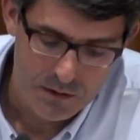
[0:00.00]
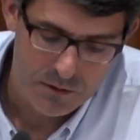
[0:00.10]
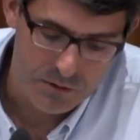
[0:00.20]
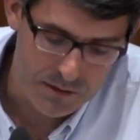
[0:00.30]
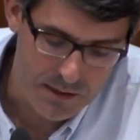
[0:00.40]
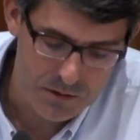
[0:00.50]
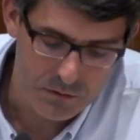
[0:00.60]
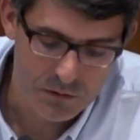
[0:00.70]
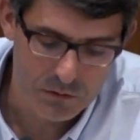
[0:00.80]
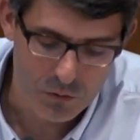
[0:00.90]

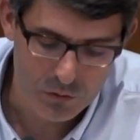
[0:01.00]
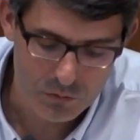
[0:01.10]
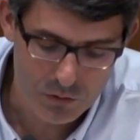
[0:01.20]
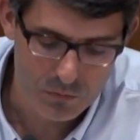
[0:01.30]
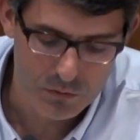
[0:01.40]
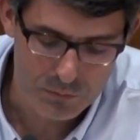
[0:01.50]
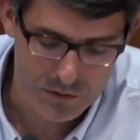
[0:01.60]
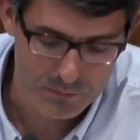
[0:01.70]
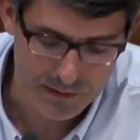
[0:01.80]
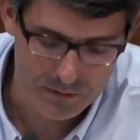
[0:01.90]
transnational, or global
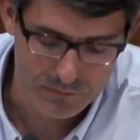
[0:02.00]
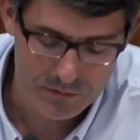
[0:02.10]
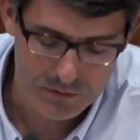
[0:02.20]
perspective.